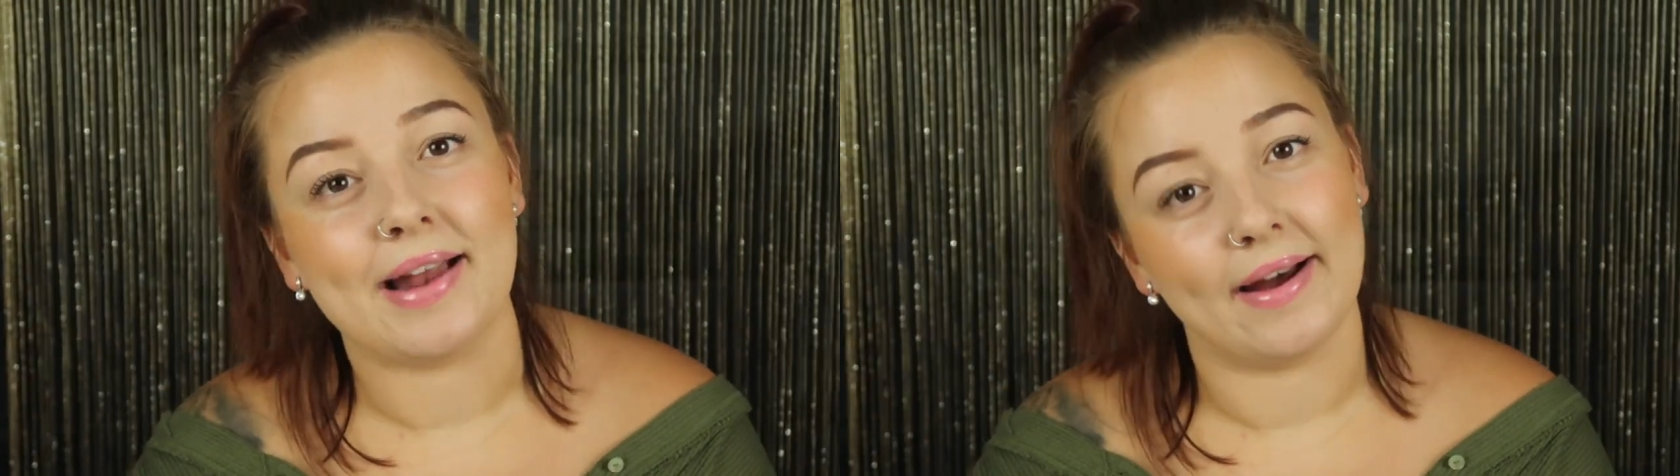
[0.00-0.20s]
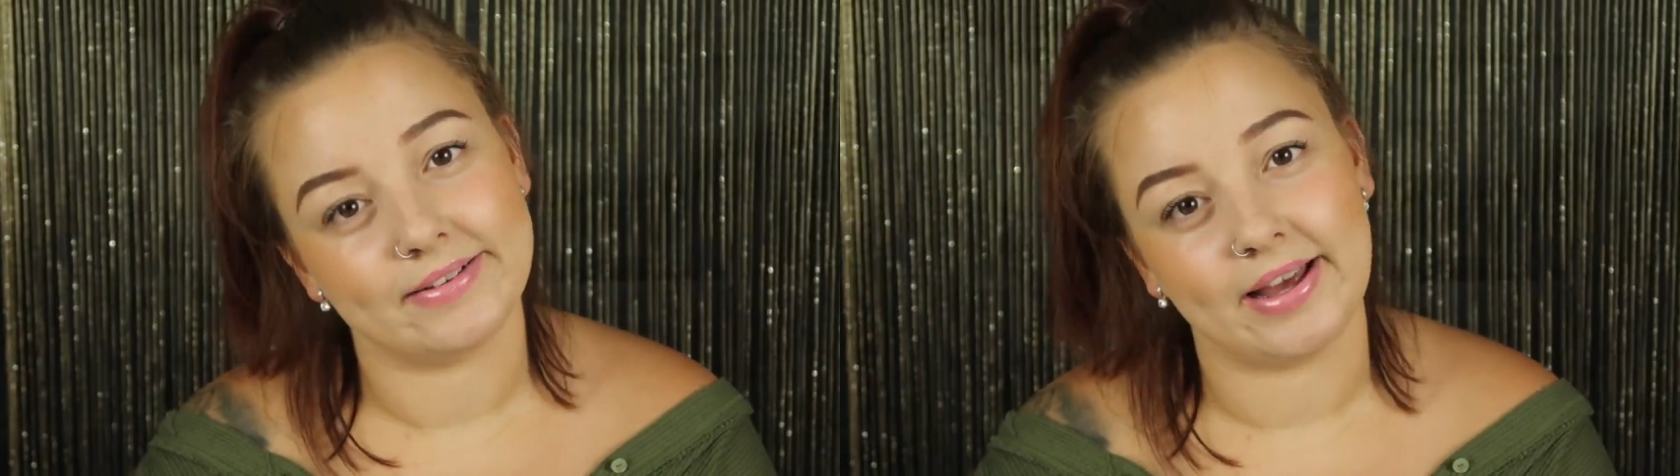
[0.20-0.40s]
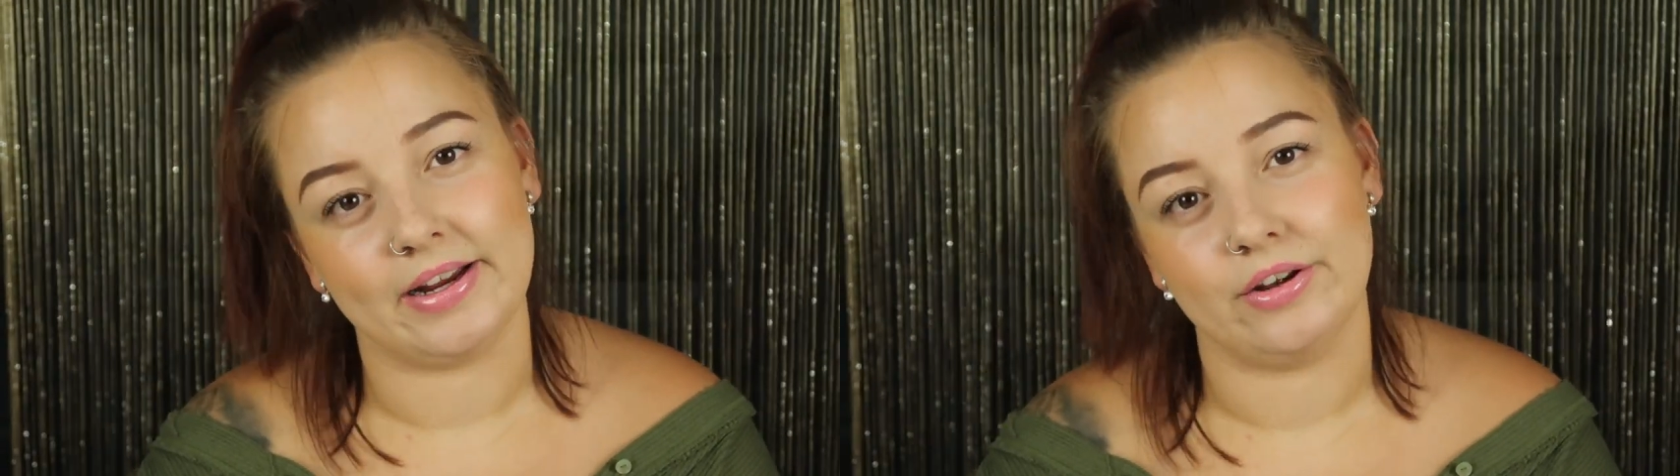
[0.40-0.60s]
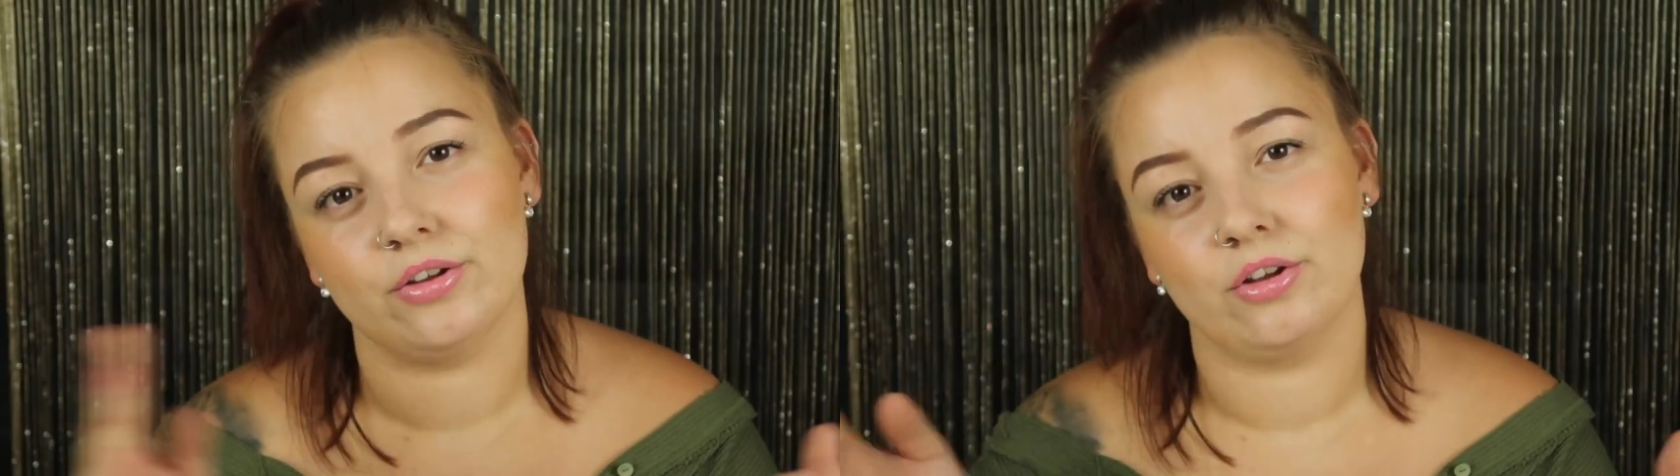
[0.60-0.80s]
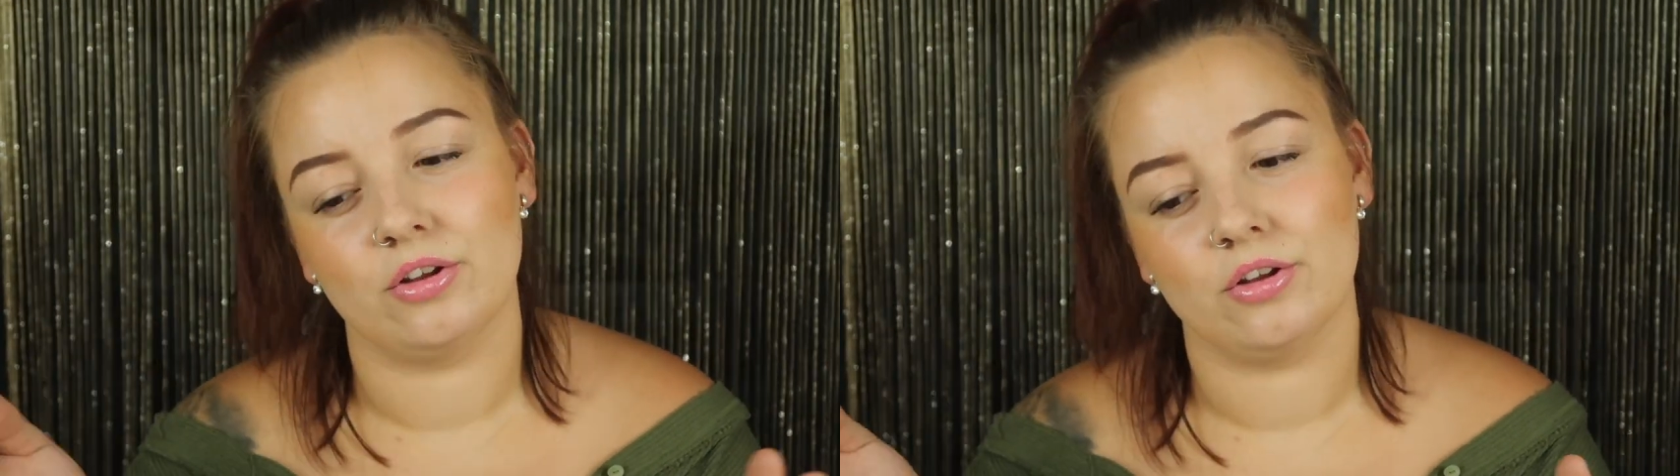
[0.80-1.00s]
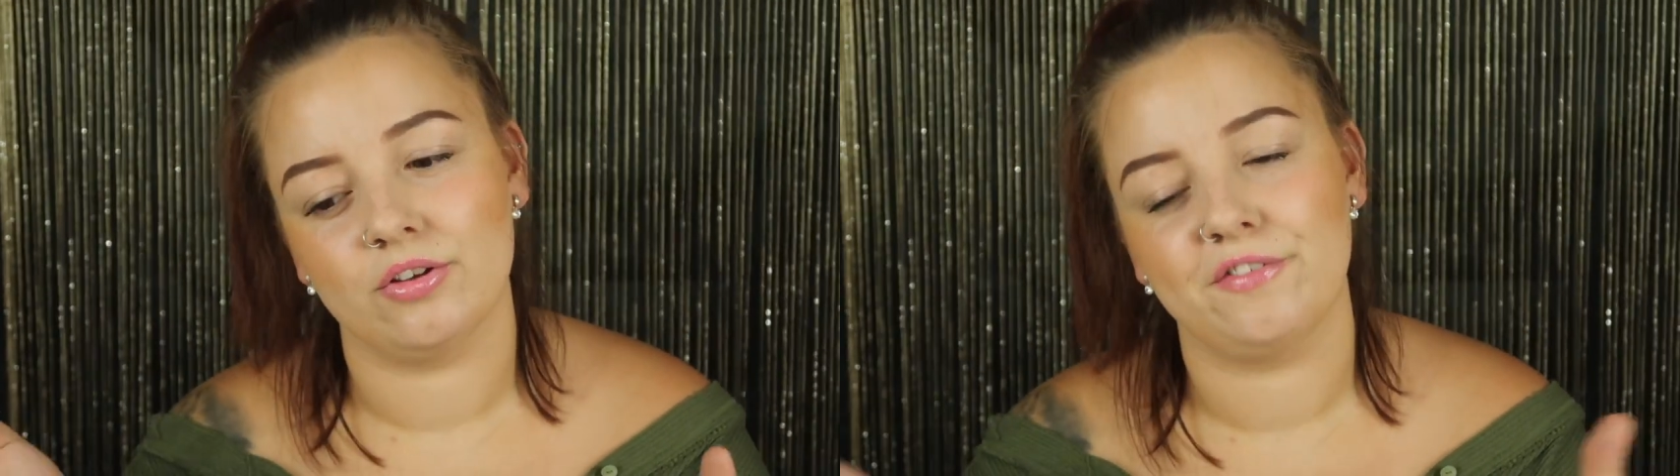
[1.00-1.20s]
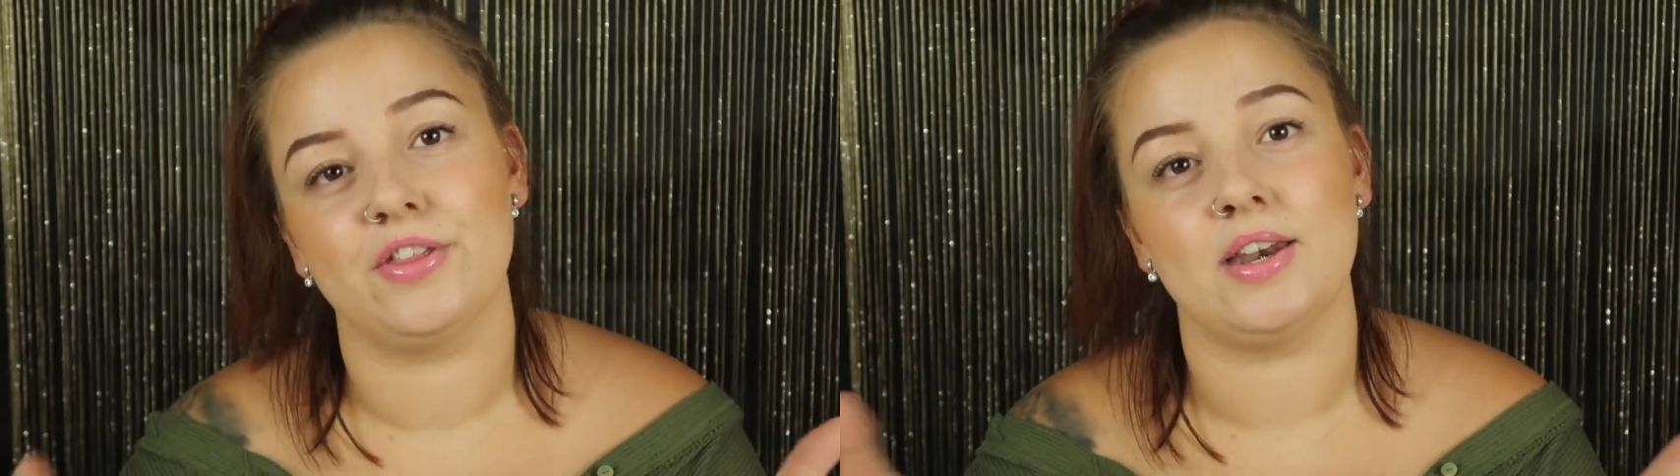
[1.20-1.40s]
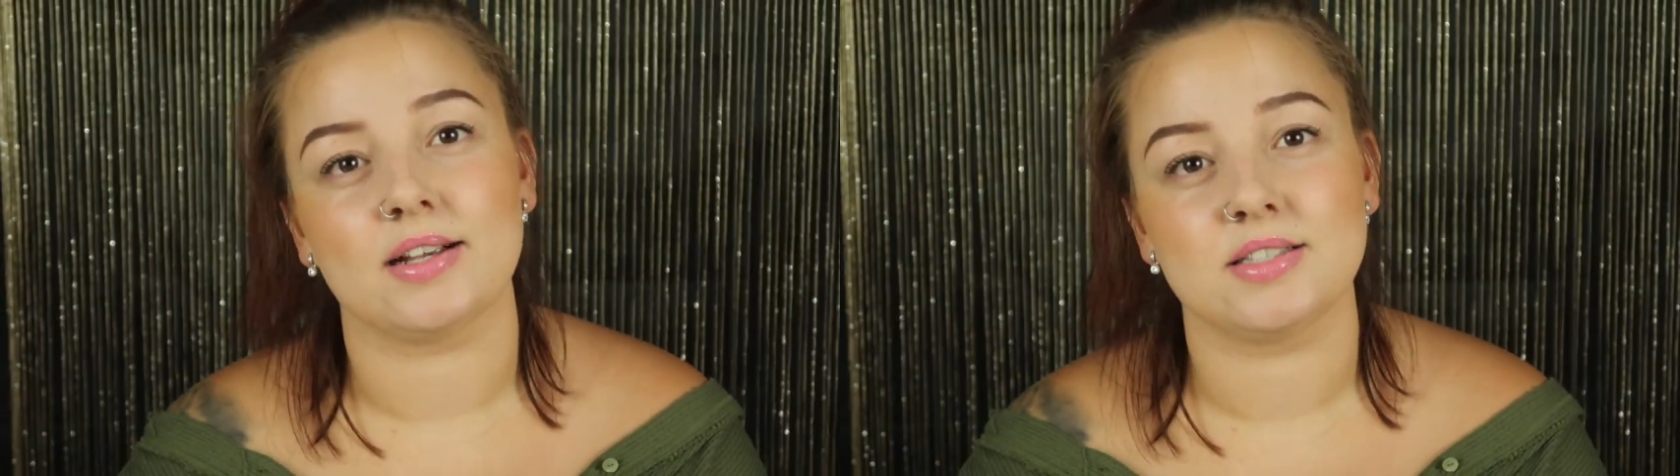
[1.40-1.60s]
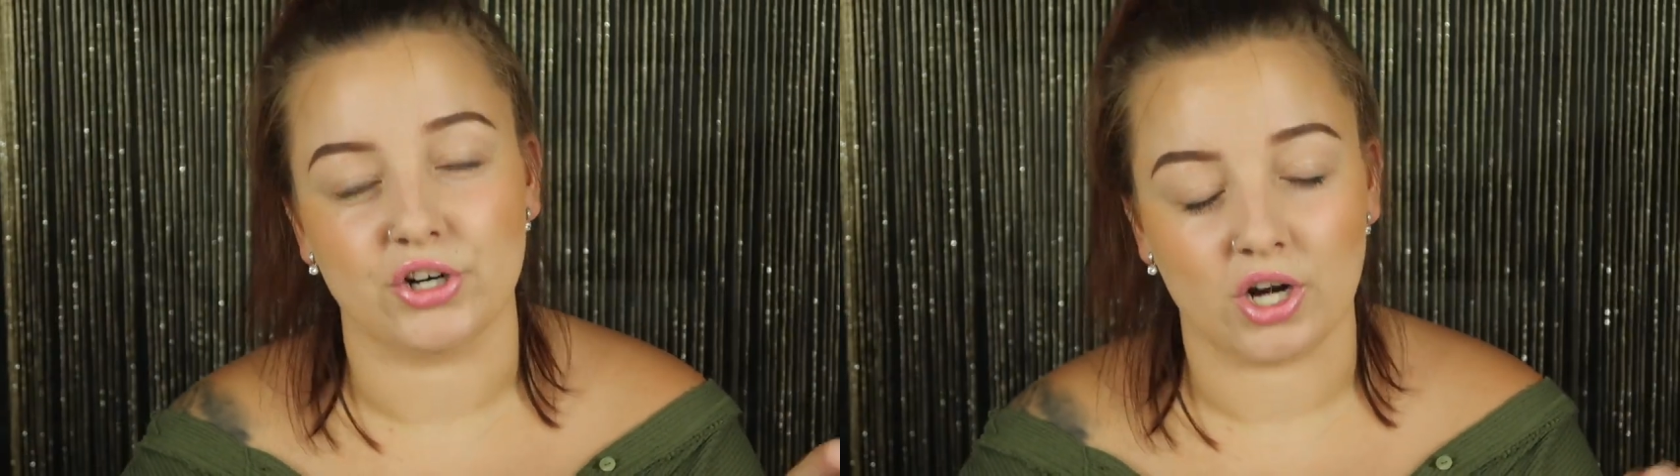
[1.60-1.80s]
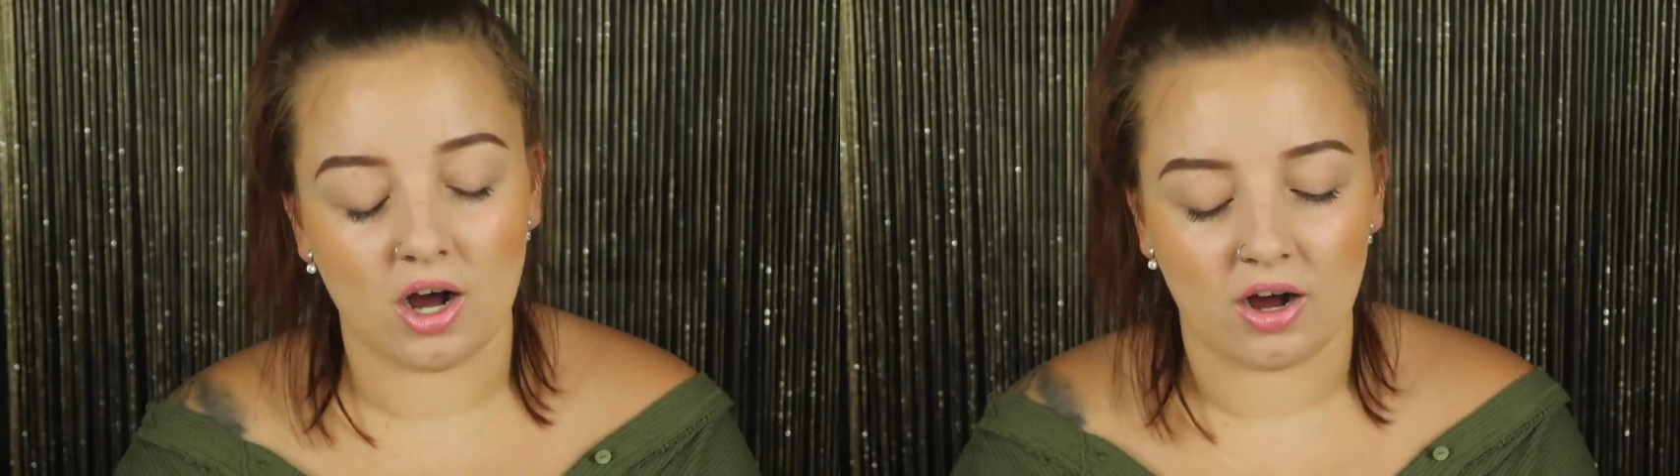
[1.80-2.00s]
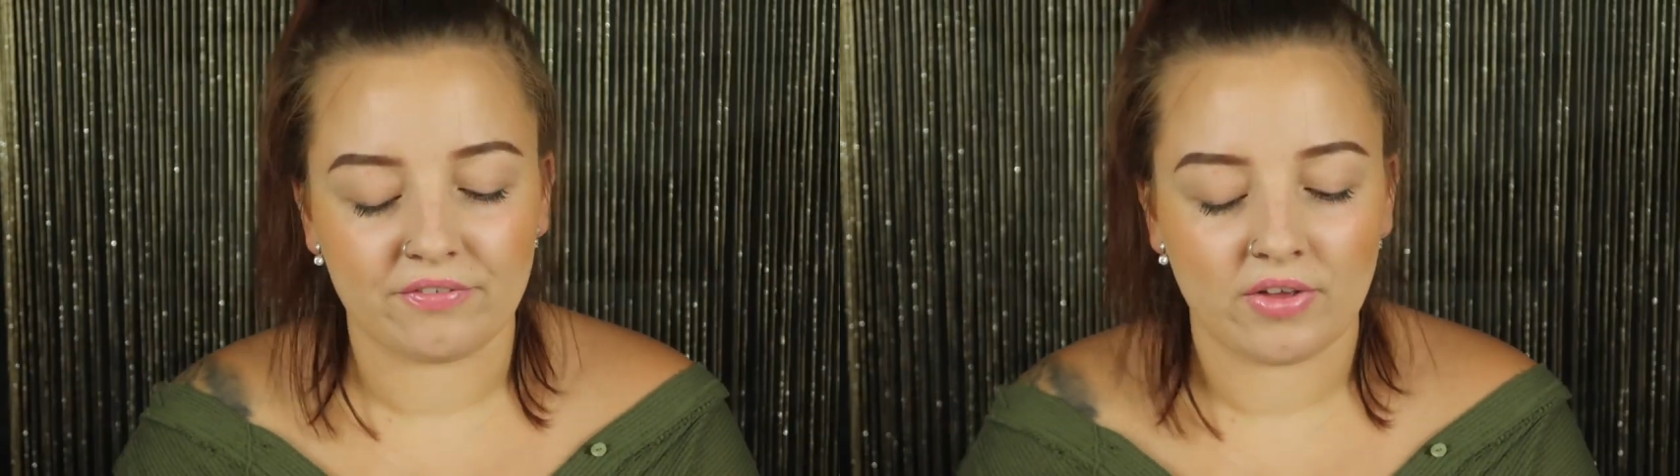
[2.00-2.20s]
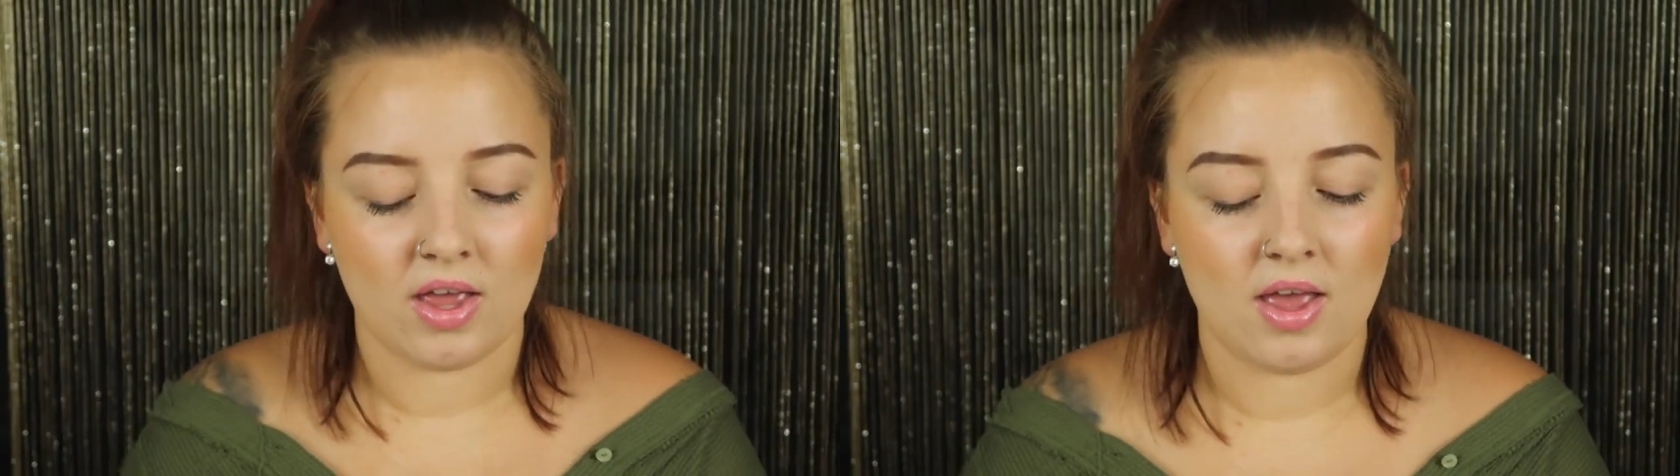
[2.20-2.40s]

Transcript: Adelaide for the next year and a half.